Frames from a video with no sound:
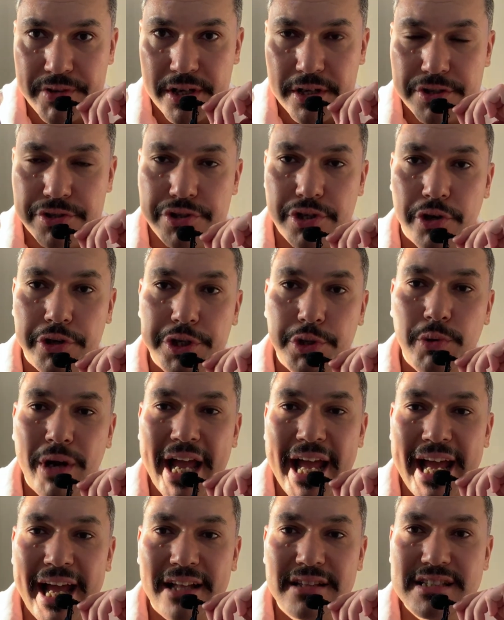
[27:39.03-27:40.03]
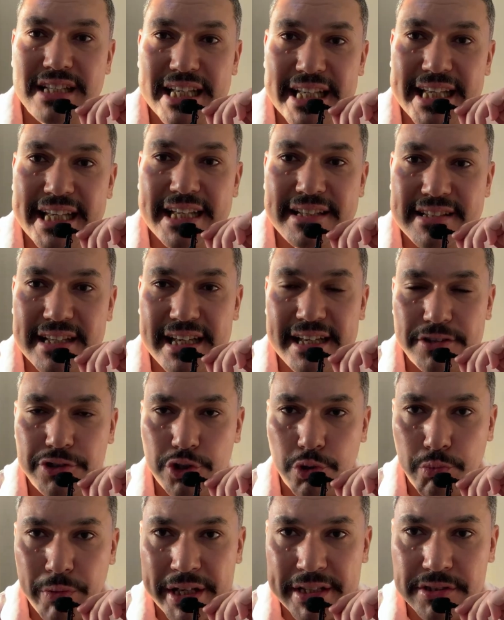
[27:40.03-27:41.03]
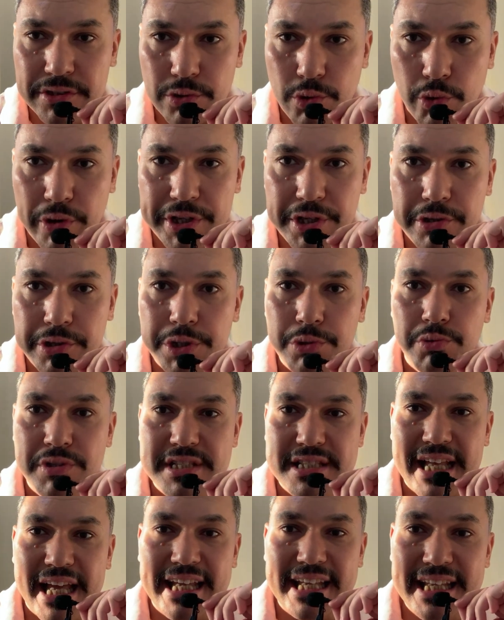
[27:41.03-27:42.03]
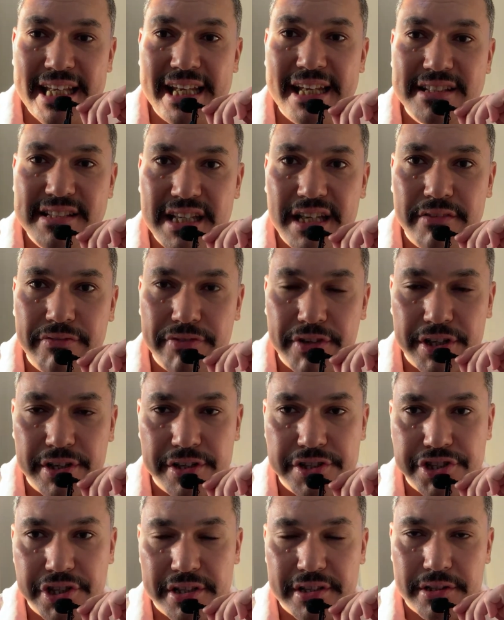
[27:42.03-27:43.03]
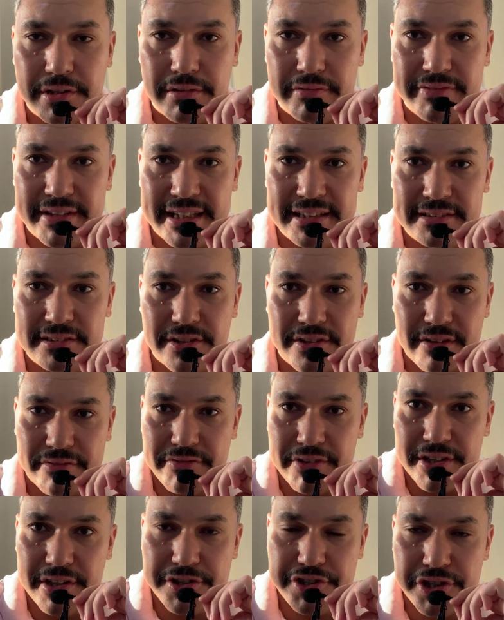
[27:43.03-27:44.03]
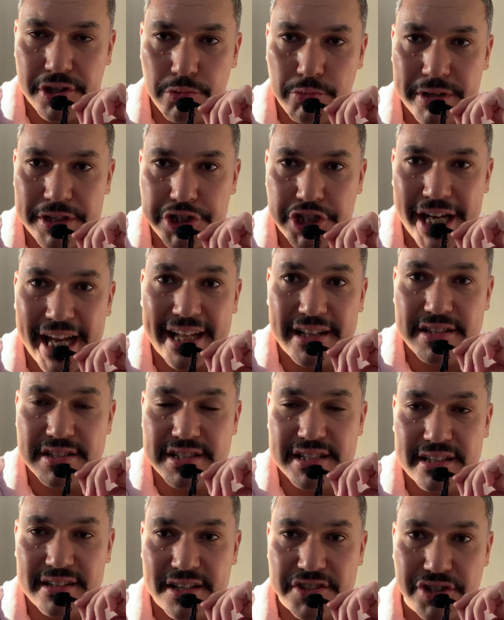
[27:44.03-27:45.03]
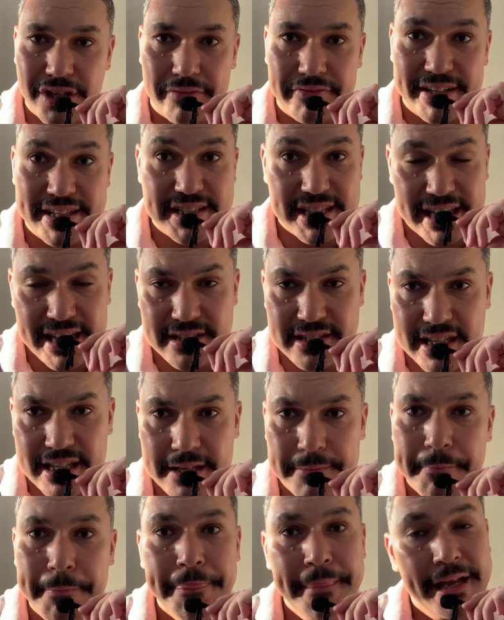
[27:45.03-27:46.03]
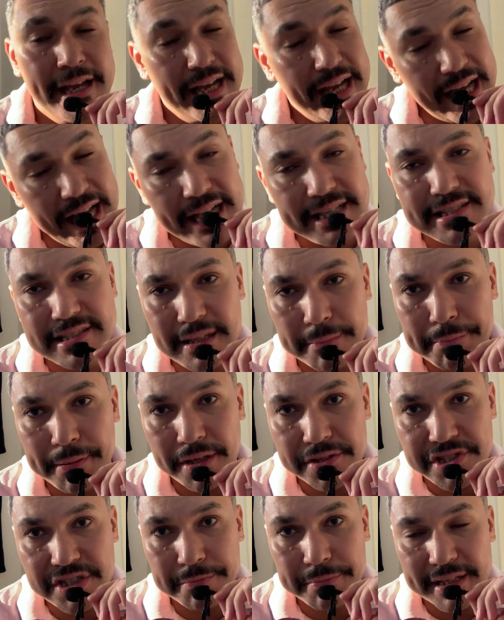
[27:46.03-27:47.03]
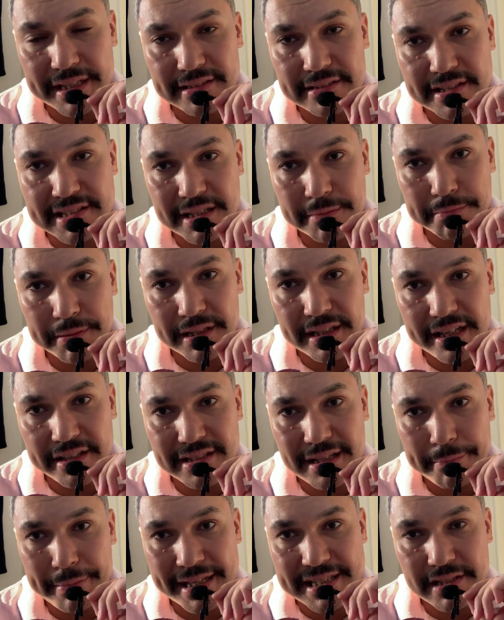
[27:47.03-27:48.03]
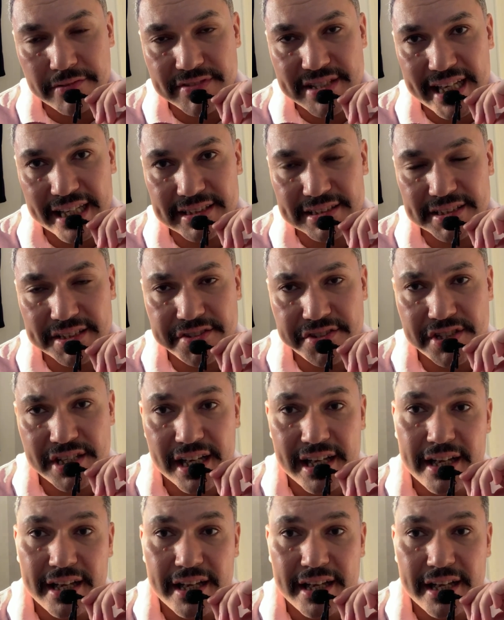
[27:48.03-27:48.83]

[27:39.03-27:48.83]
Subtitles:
so you add ed to it, or you use the ed version of it, the version which ends in the suffix ed, as the past participle in the passive sentence.